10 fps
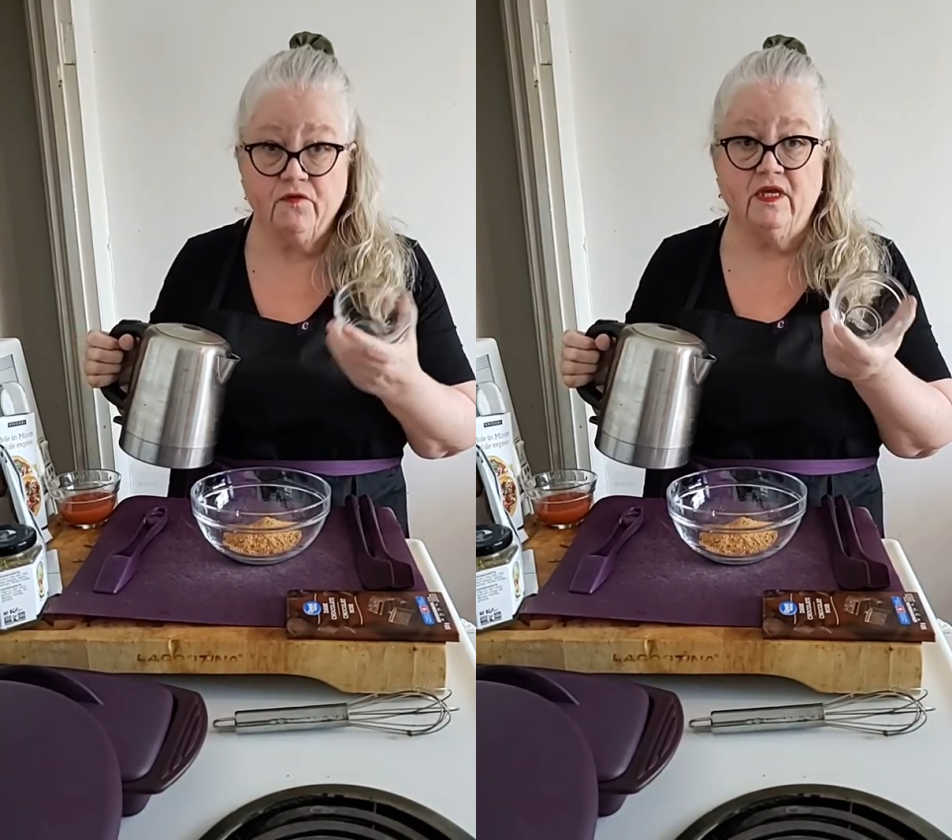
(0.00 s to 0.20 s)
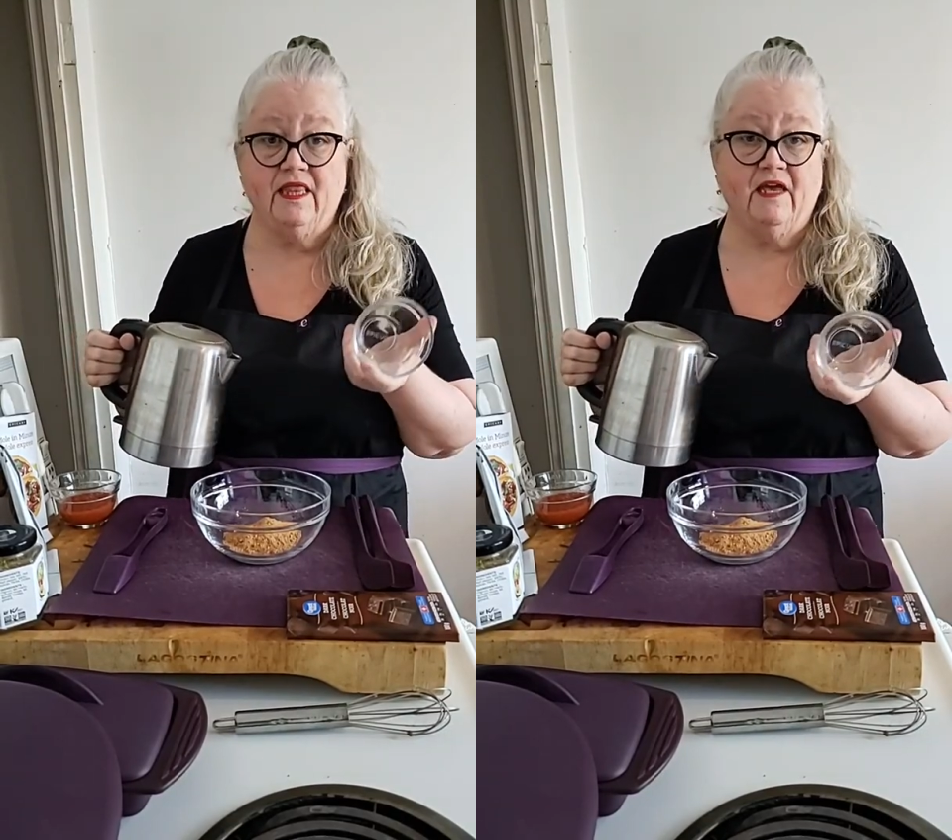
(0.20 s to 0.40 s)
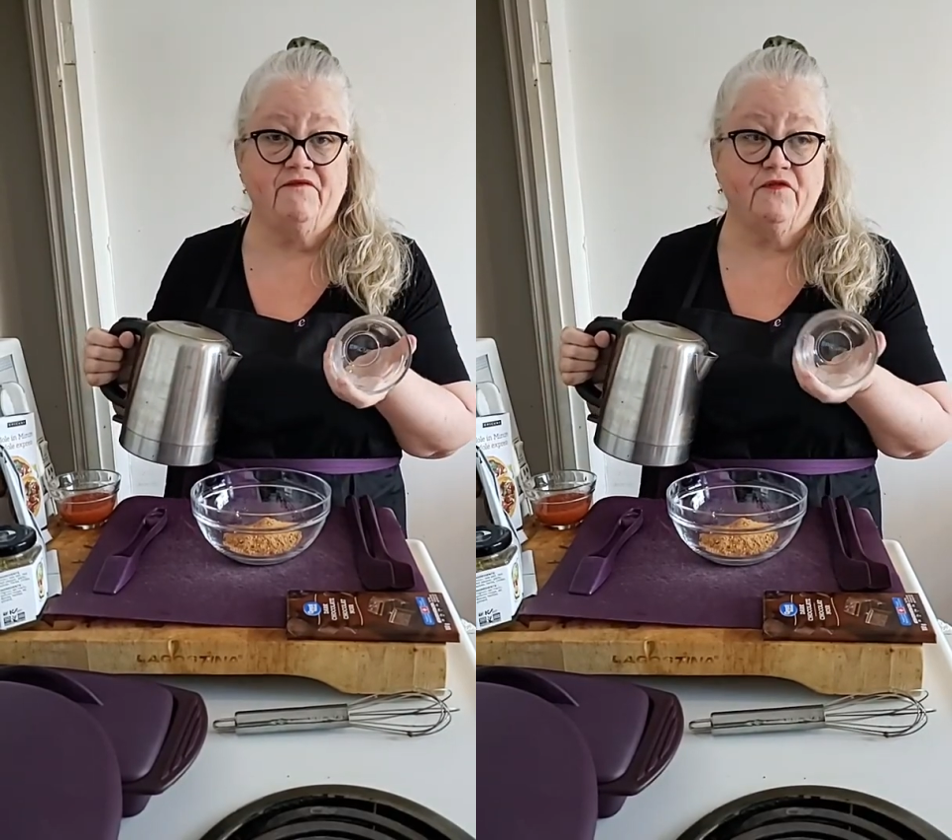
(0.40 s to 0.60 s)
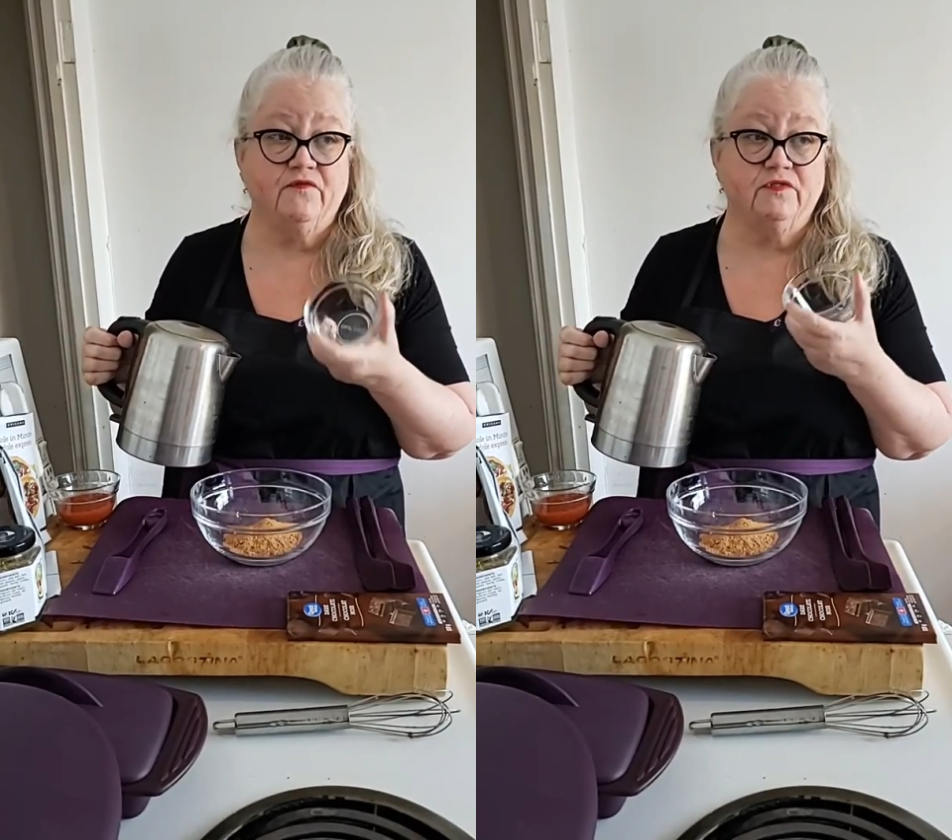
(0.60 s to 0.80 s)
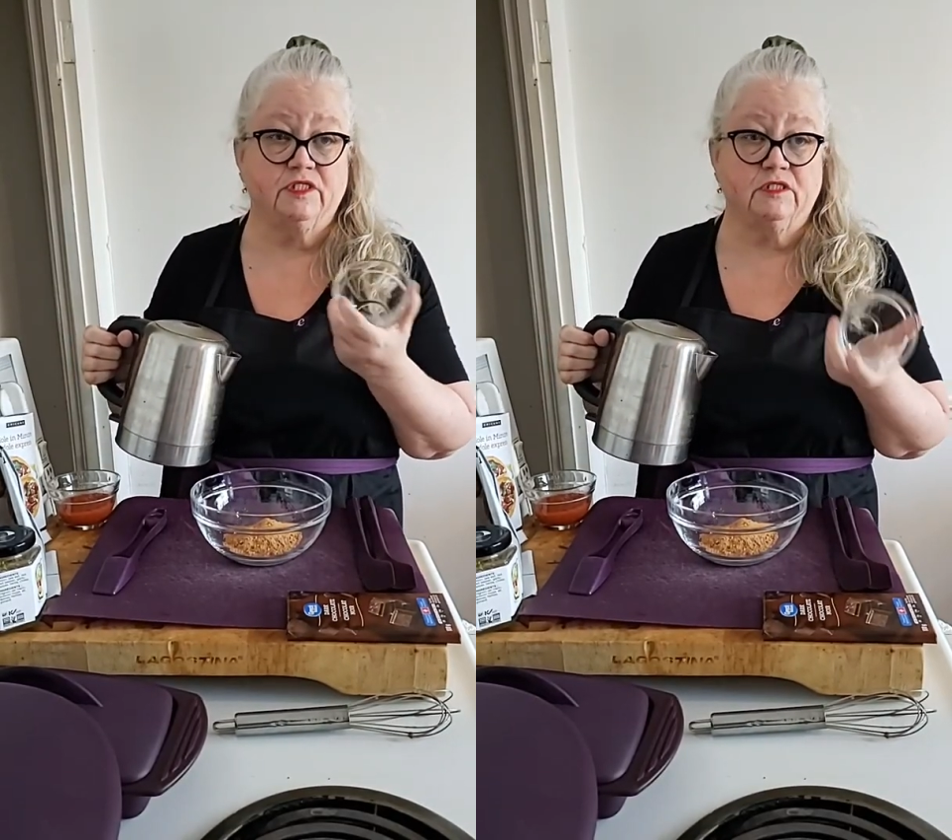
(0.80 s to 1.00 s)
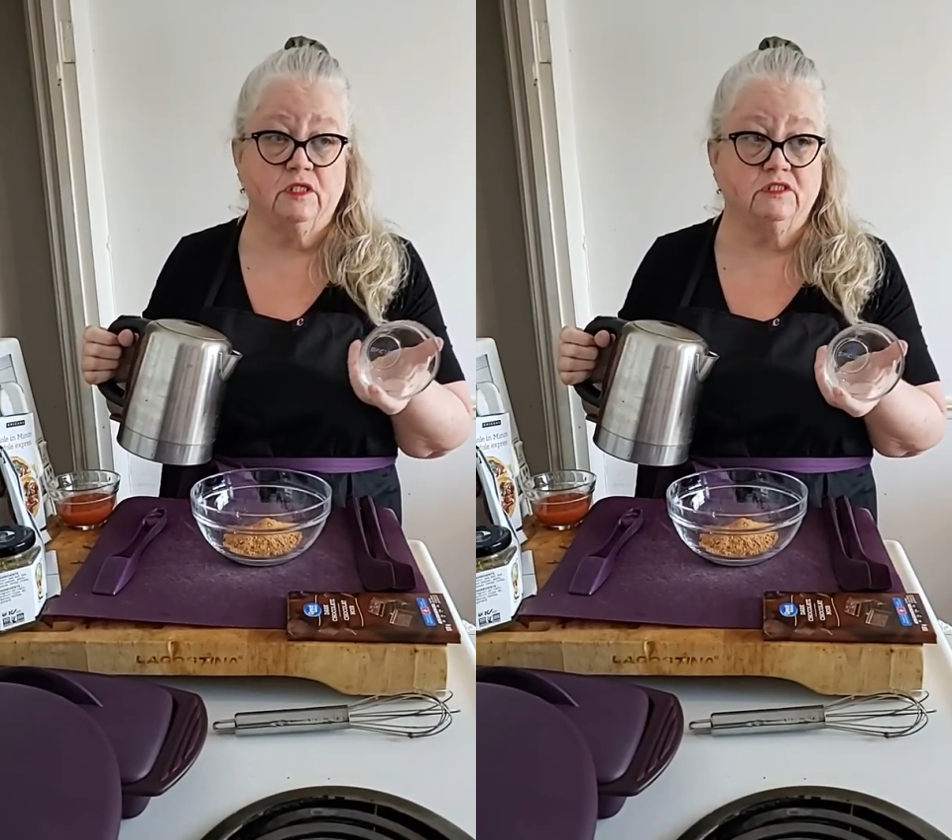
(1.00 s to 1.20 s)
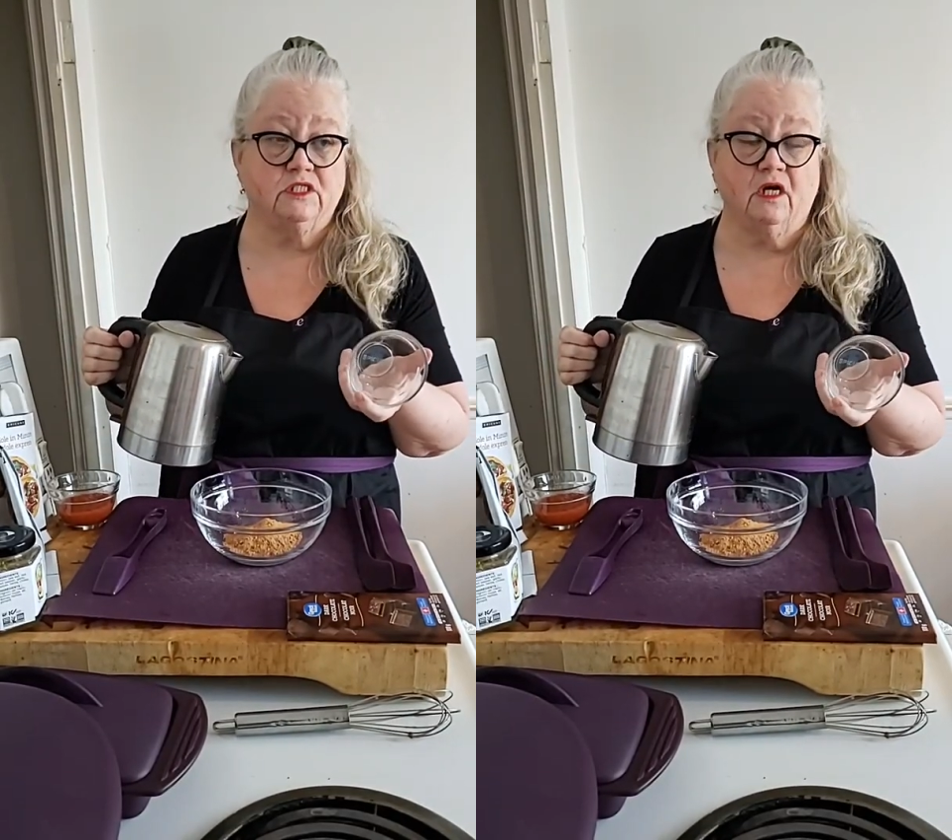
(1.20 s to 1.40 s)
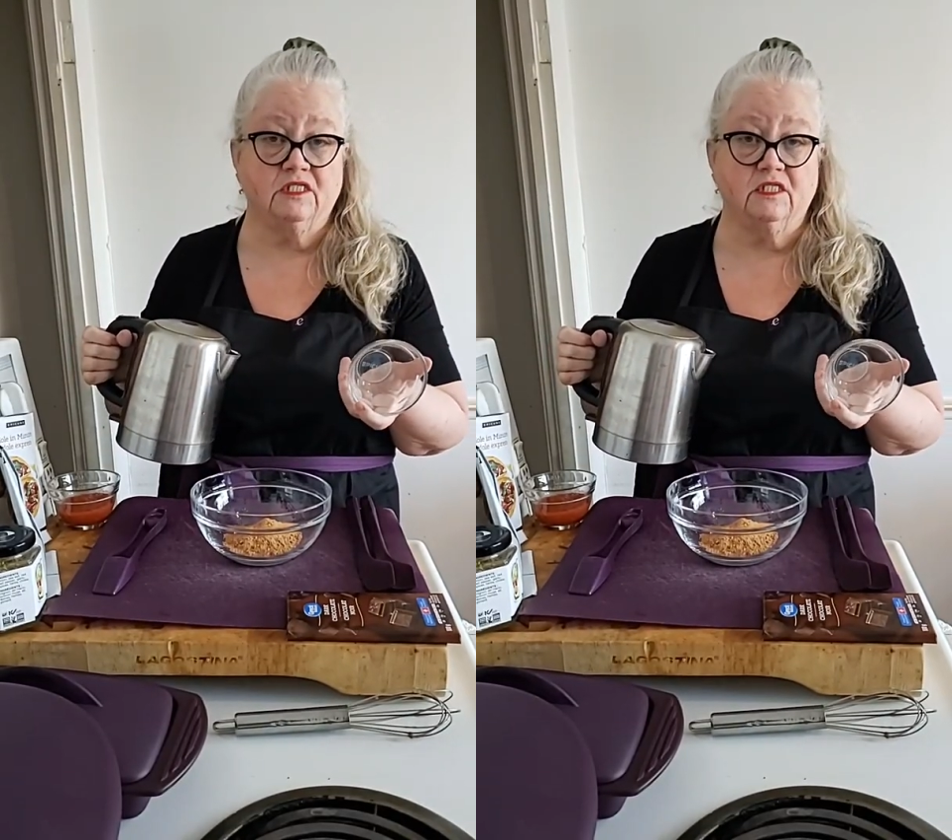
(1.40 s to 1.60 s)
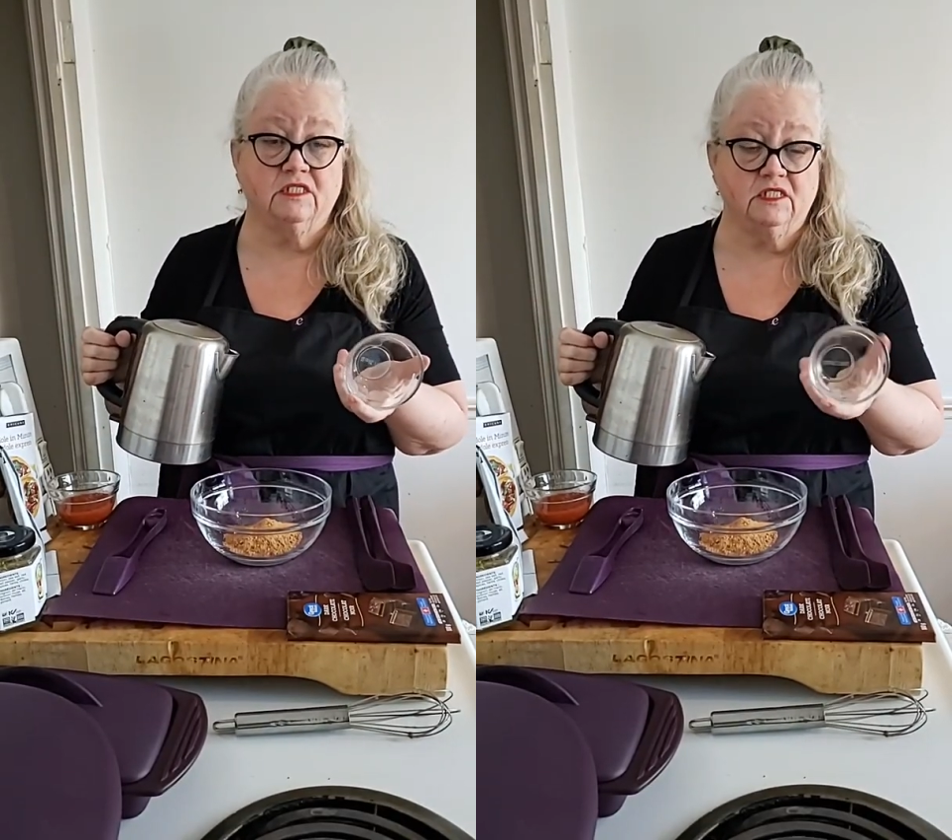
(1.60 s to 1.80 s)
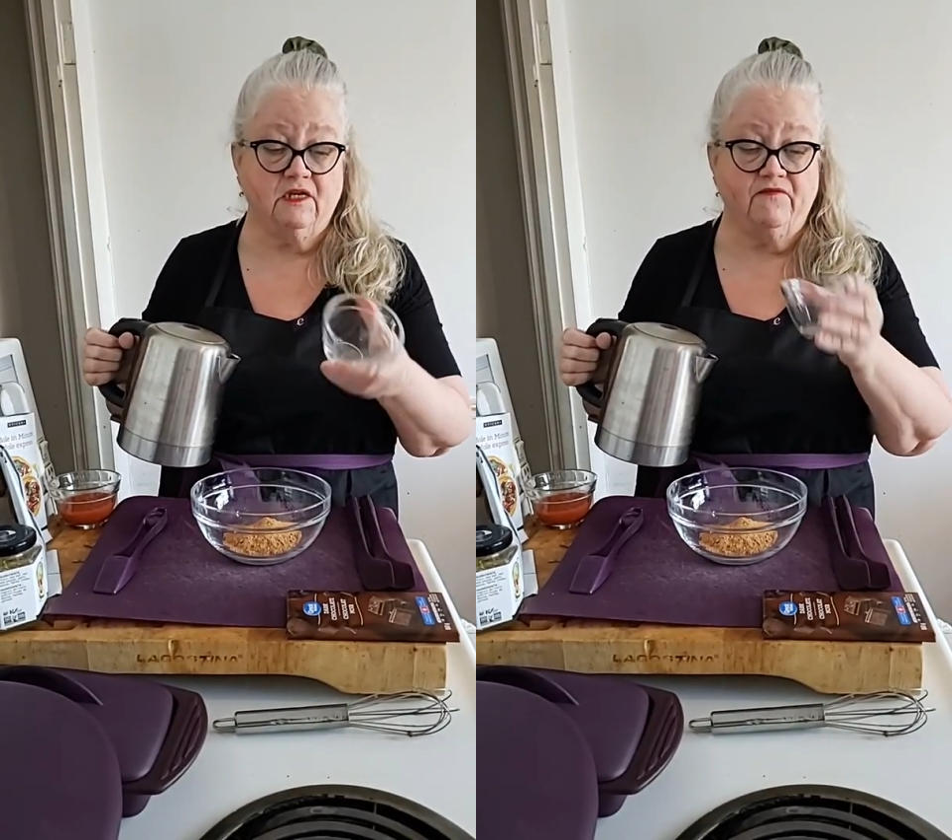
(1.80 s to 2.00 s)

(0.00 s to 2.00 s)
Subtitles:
leftover sauces and stuff.